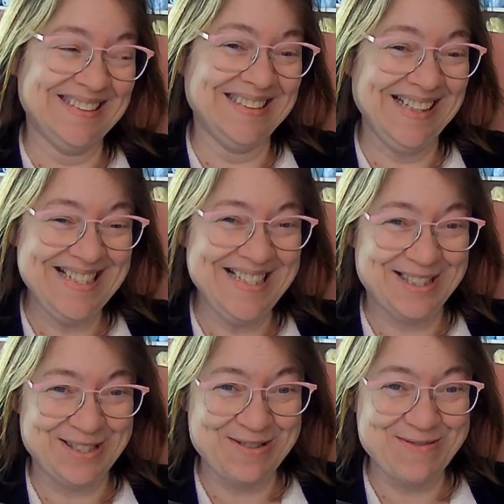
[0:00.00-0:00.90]
It's
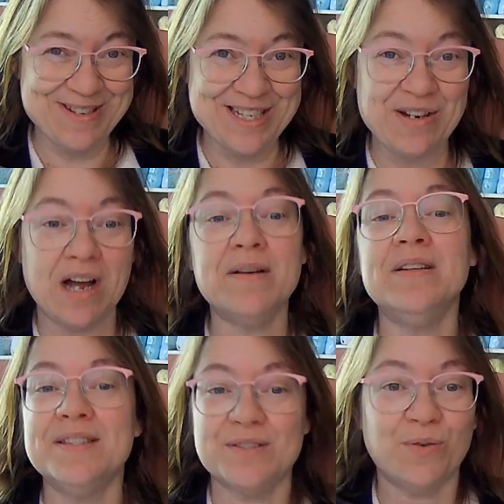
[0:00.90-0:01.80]
so cute. I'm
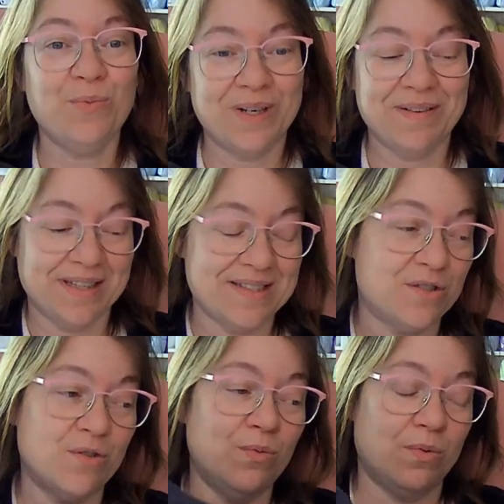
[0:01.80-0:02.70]
going to still wear this.
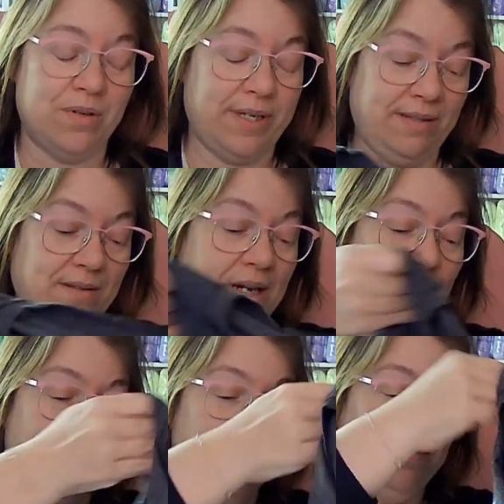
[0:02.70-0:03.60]
Don't worry.
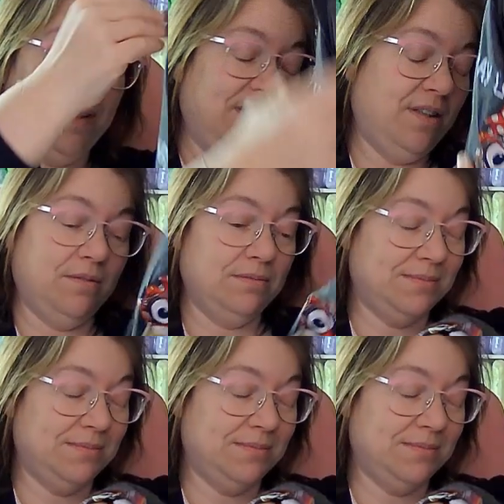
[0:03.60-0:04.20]
And